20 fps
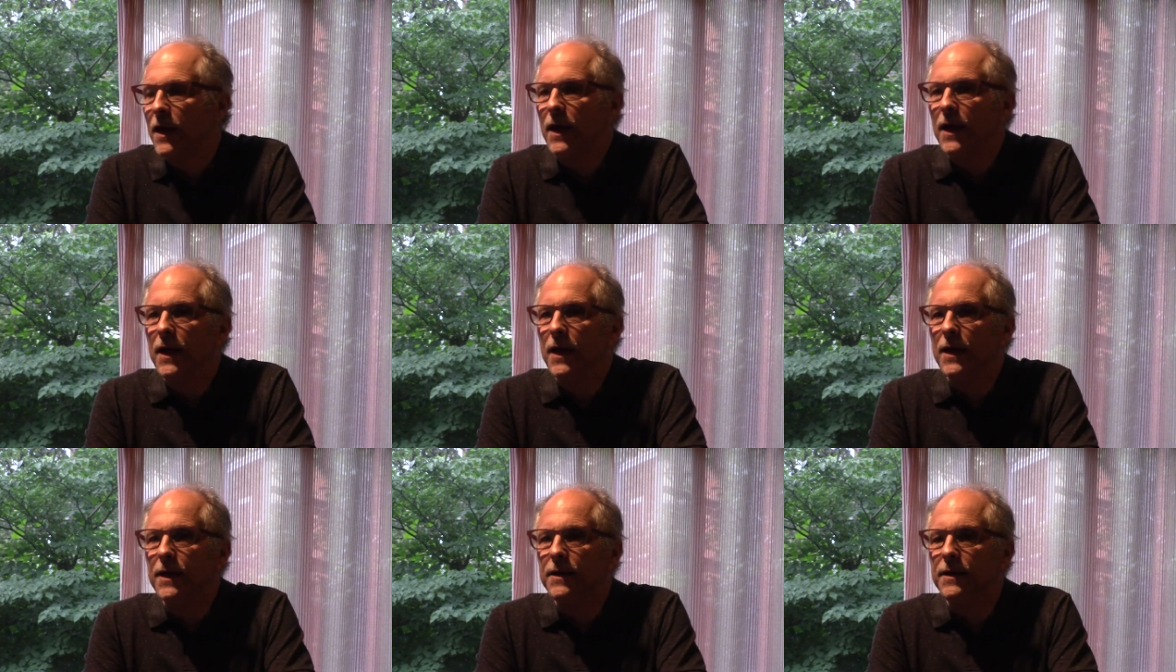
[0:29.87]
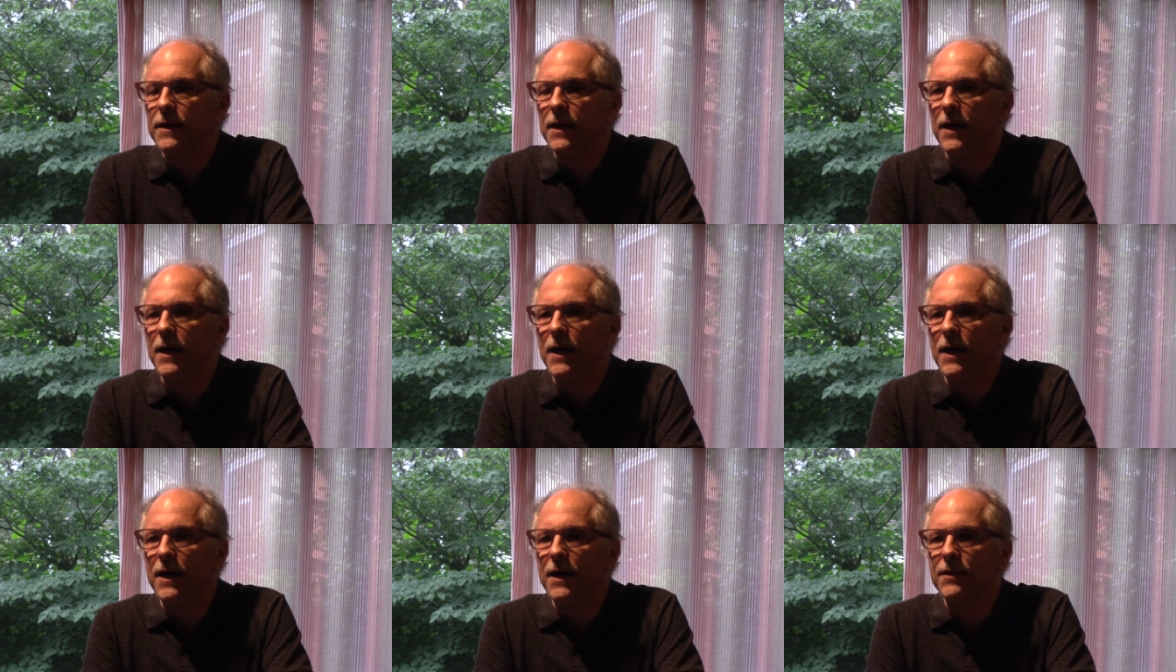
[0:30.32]
and
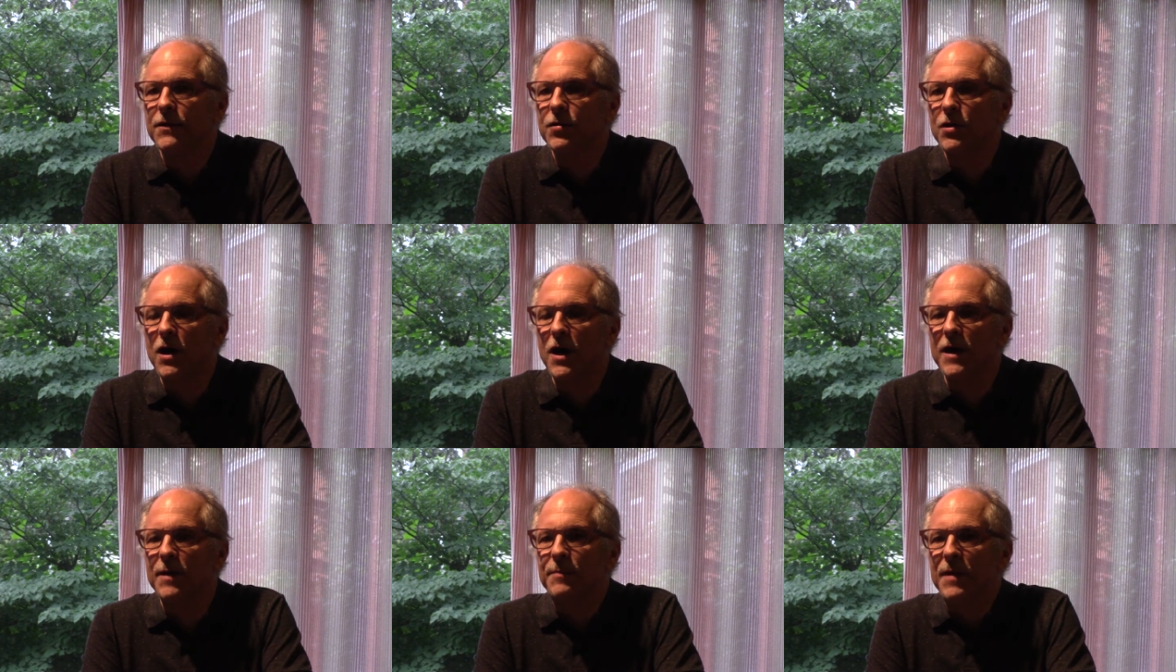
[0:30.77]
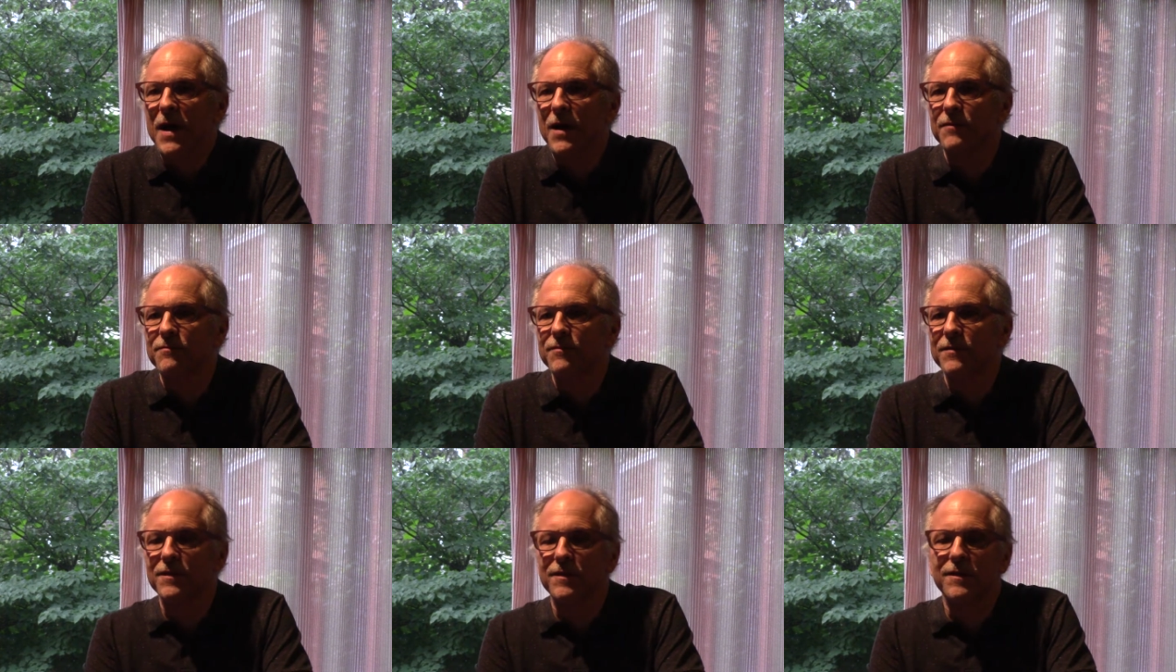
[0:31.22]
talk
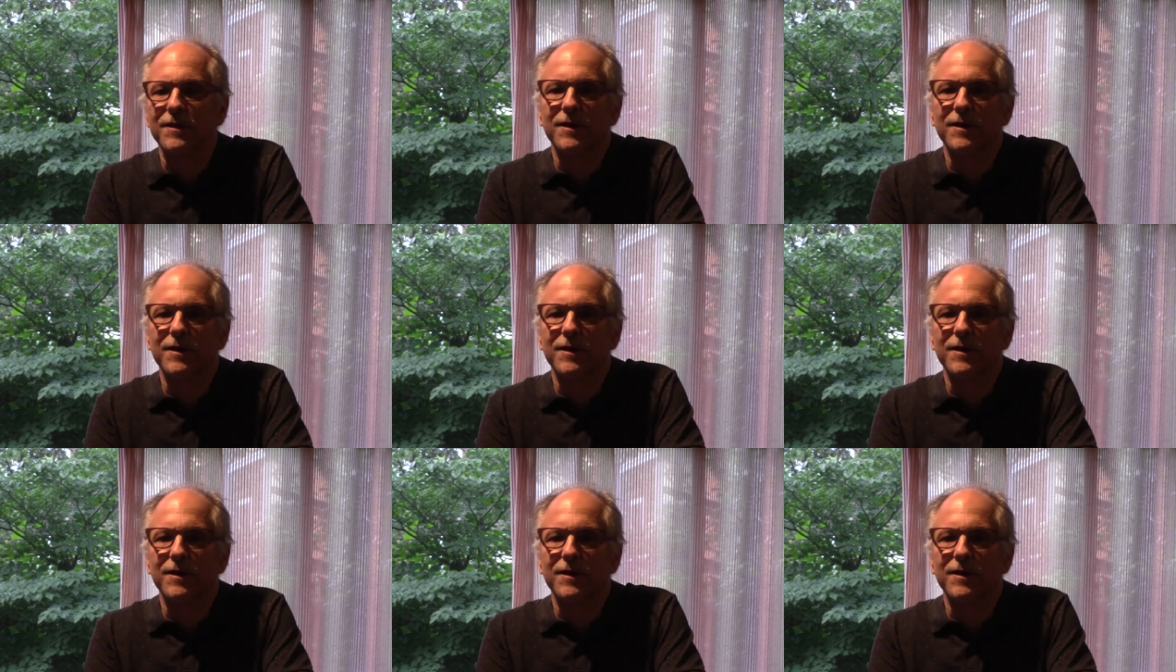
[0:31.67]
about